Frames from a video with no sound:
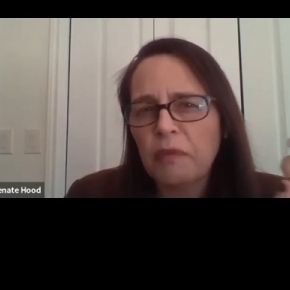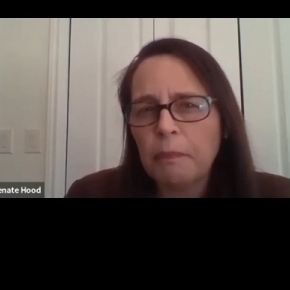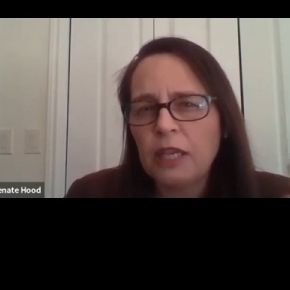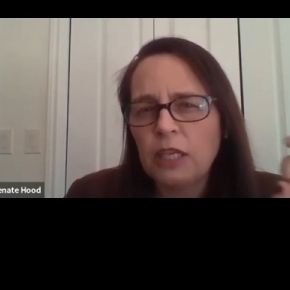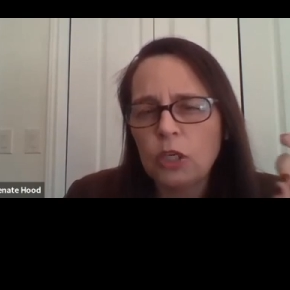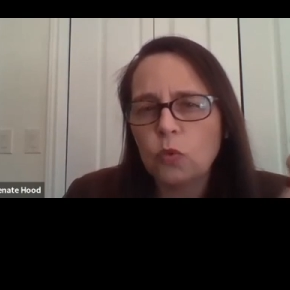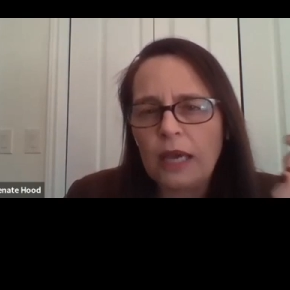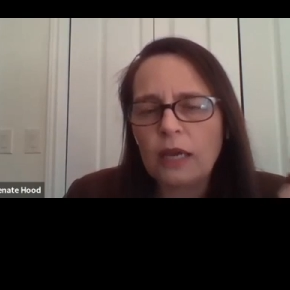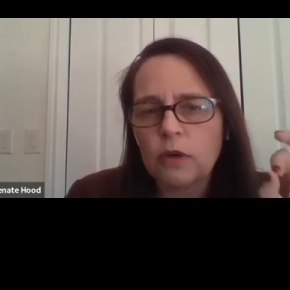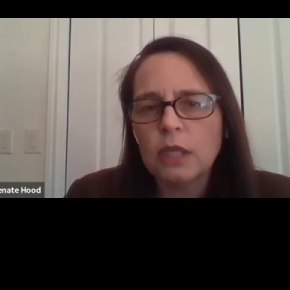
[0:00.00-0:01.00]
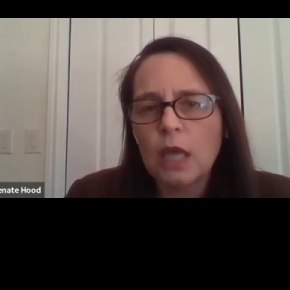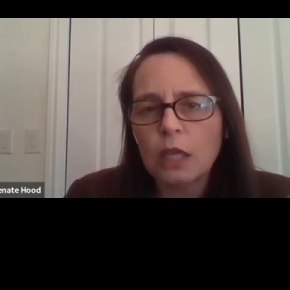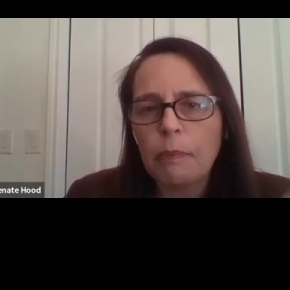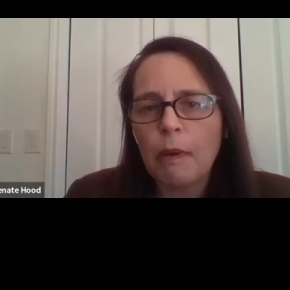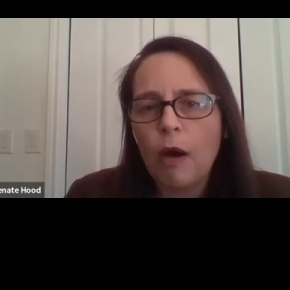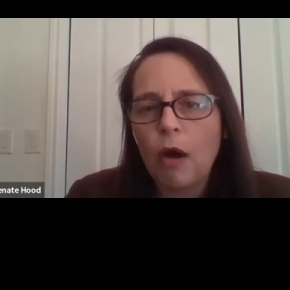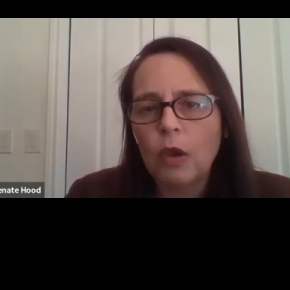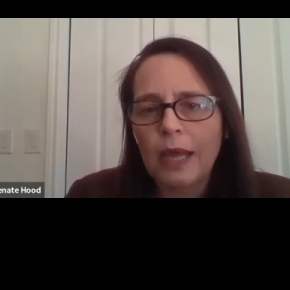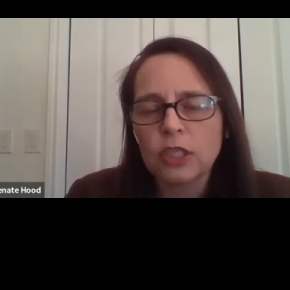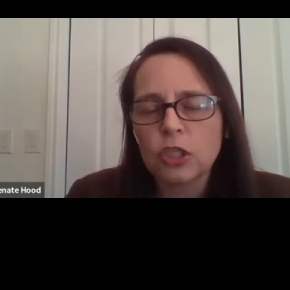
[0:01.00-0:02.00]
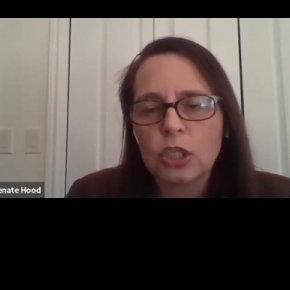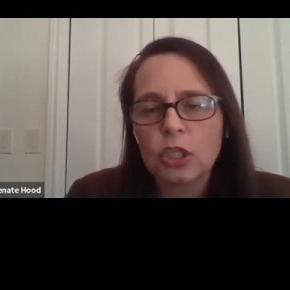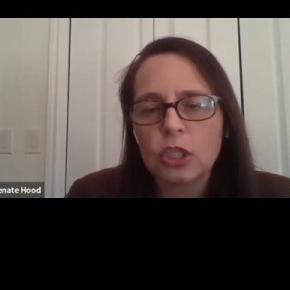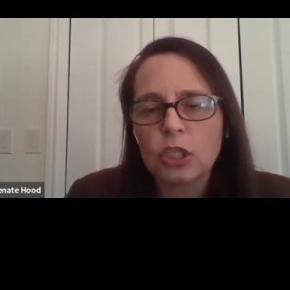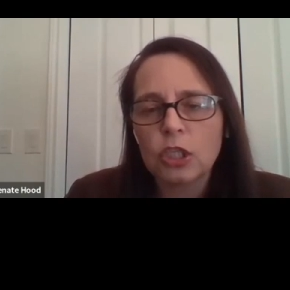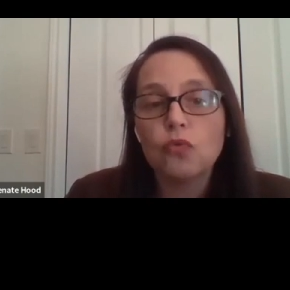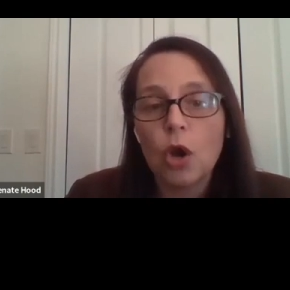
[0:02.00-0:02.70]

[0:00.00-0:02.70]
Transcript: of opinion whether or not Paul actually